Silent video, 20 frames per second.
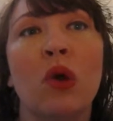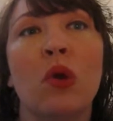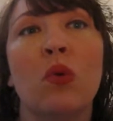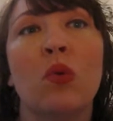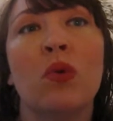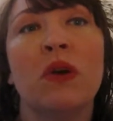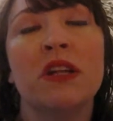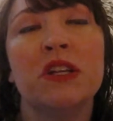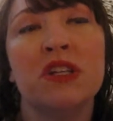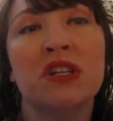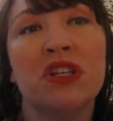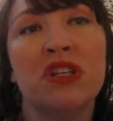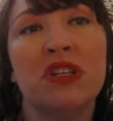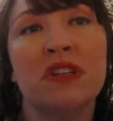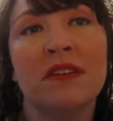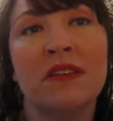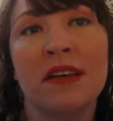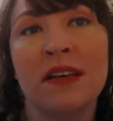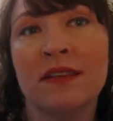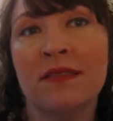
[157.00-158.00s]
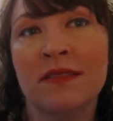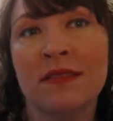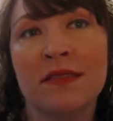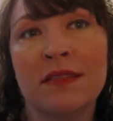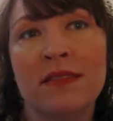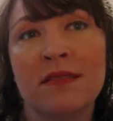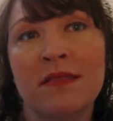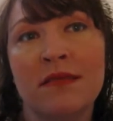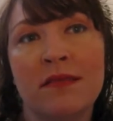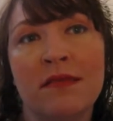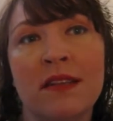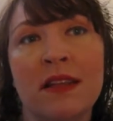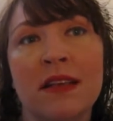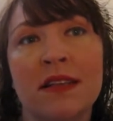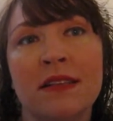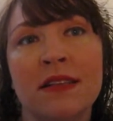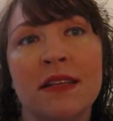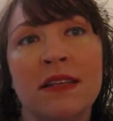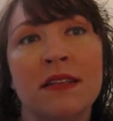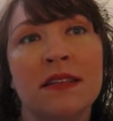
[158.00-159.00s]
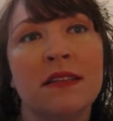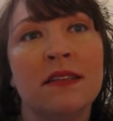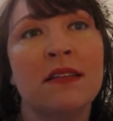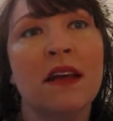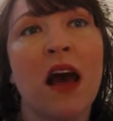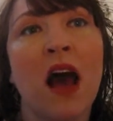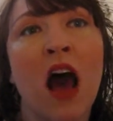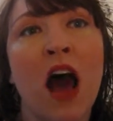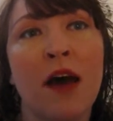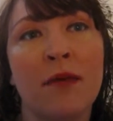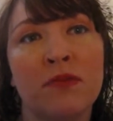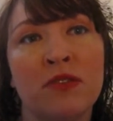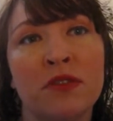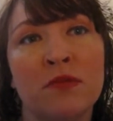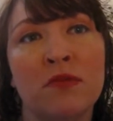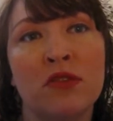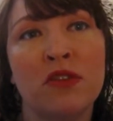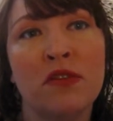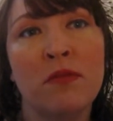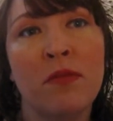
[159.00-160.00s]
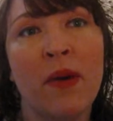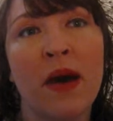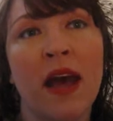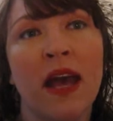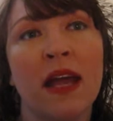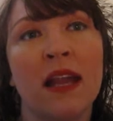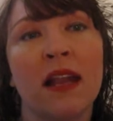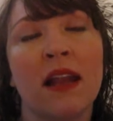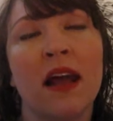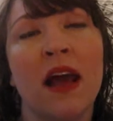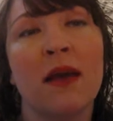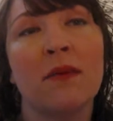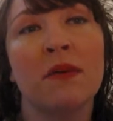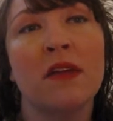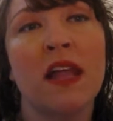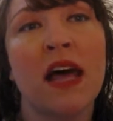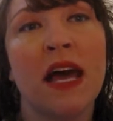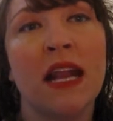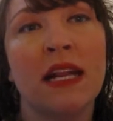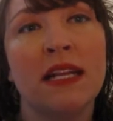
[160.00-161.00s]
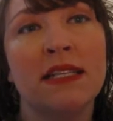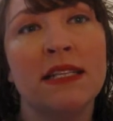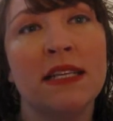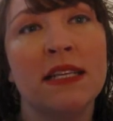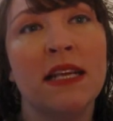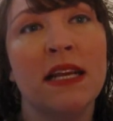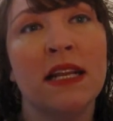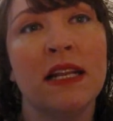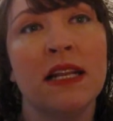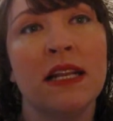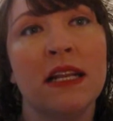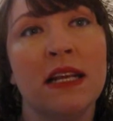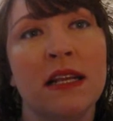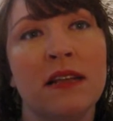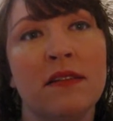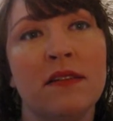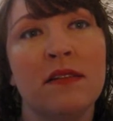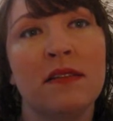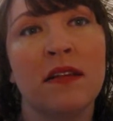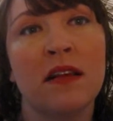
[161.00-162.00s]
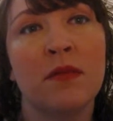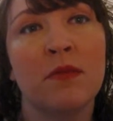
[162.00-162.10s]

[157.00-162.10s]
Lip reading: which isn't optimal, but I'm glad I did get it in.